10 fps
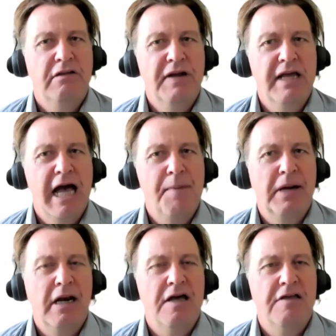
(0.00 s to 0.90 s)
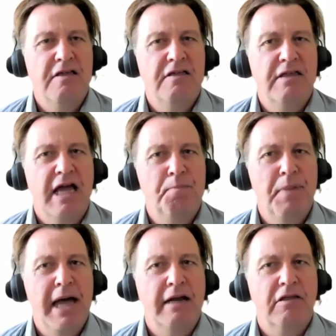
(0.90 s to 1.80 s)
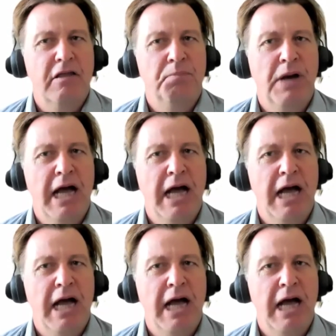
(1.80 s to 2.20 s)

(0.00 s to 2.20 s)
to recapitalize its state banks and